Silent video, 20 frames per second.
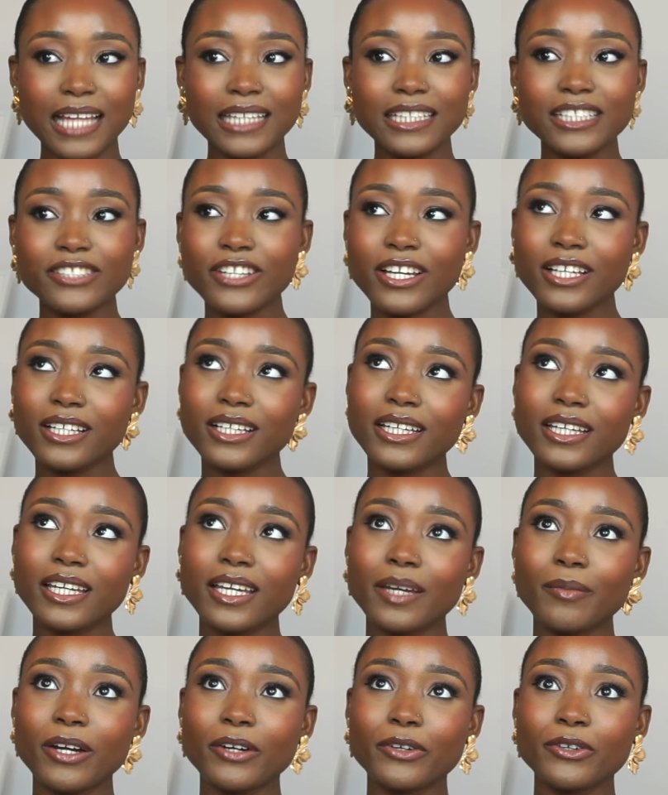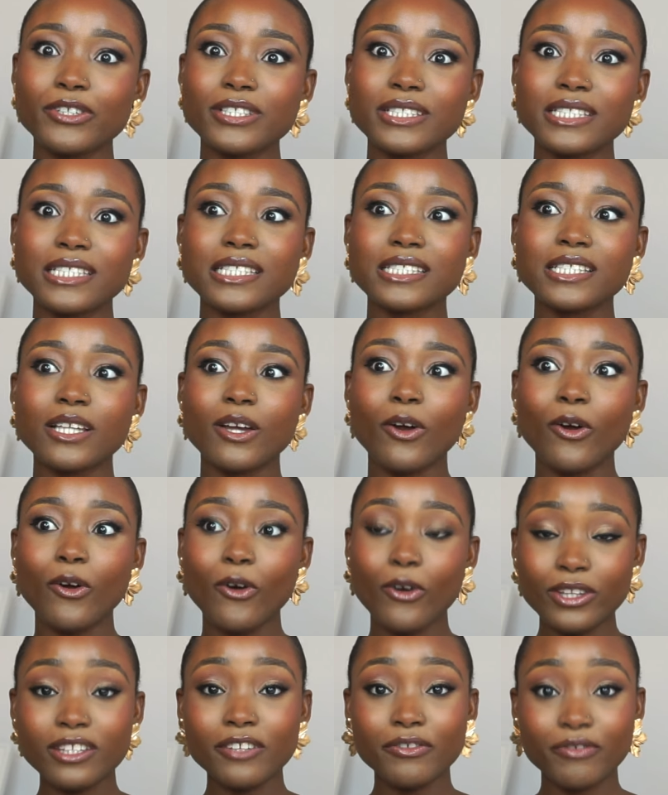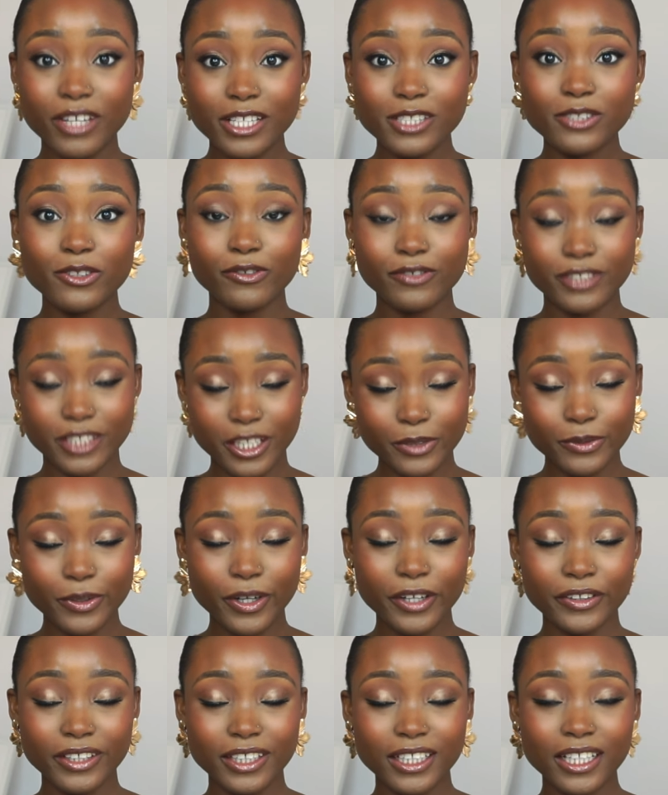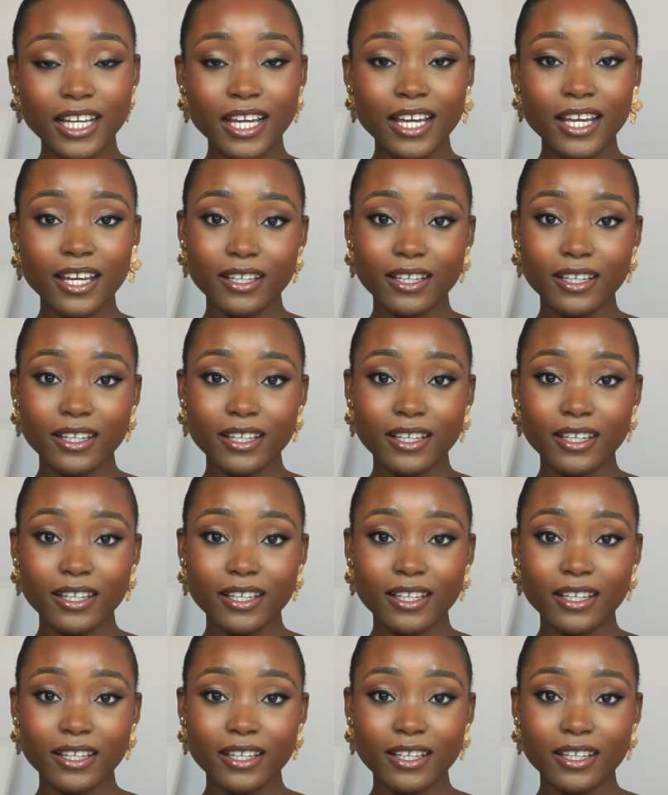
I literally came across this on the 1st of January